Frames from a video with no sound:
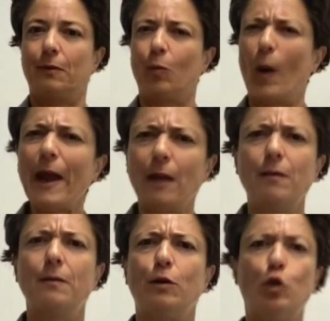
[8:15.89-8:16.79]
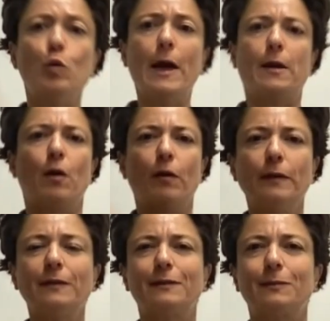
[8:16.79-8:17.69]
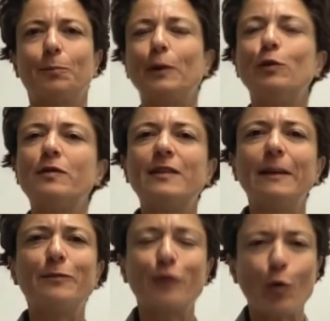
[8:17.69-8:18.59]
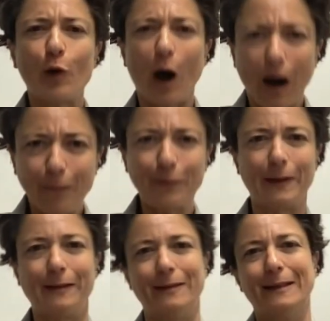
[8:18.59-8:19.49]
"Wait, you get nervous? But you seem so confident."